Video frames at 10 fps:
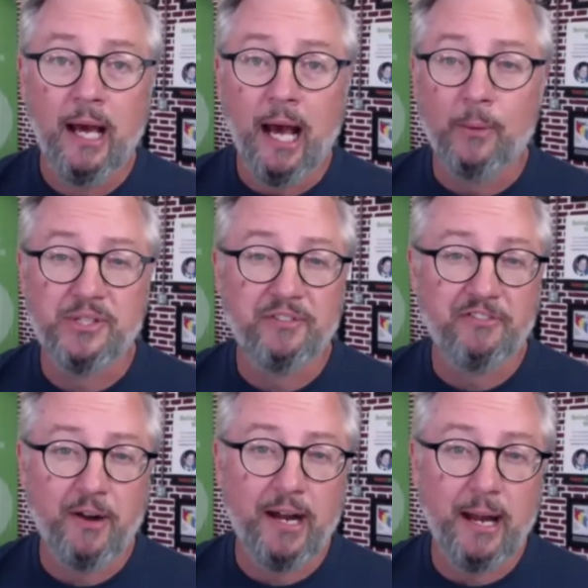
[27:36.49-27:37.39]
I was
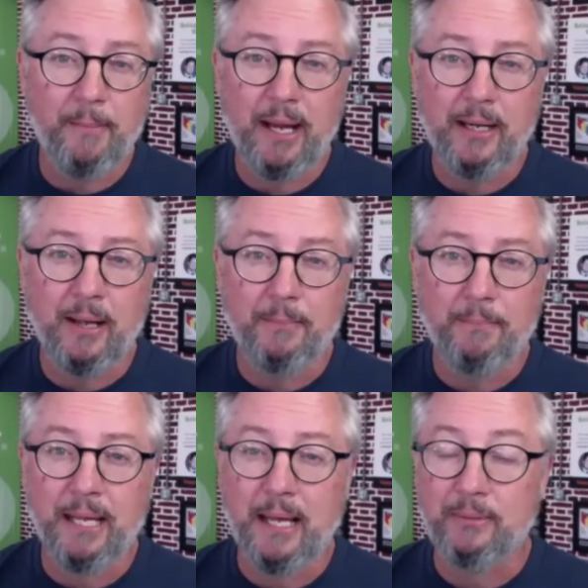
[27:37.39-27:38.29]
afraid I might not
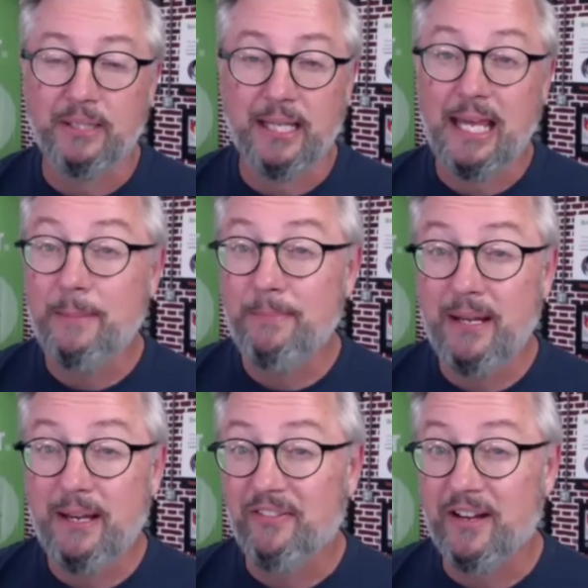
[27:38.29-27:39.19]
be able to keep it
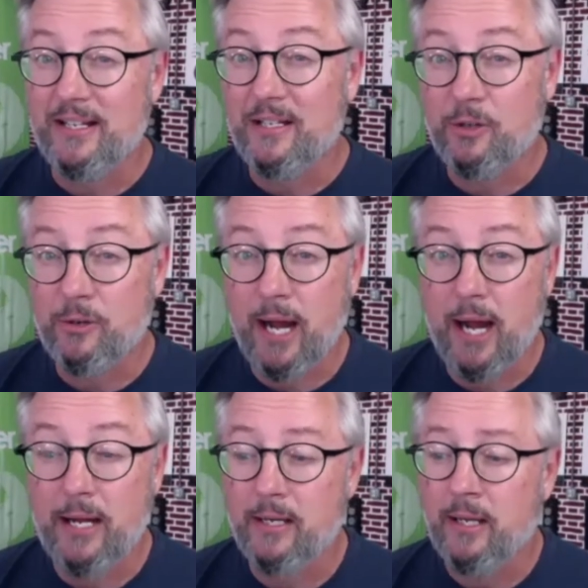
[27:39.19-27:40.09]
if I did
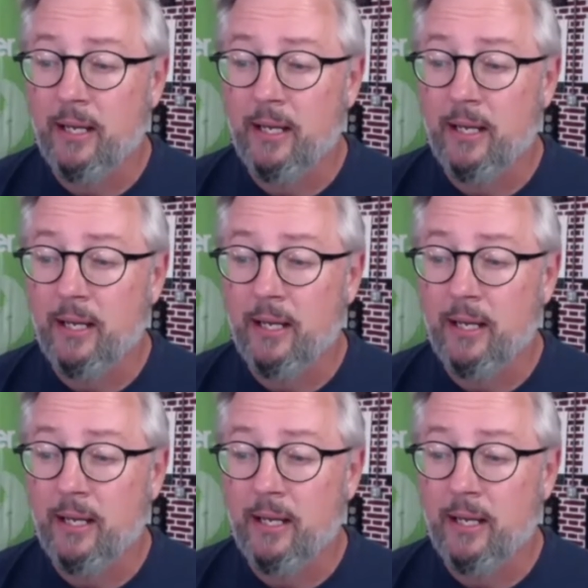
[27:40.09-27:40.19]
create it.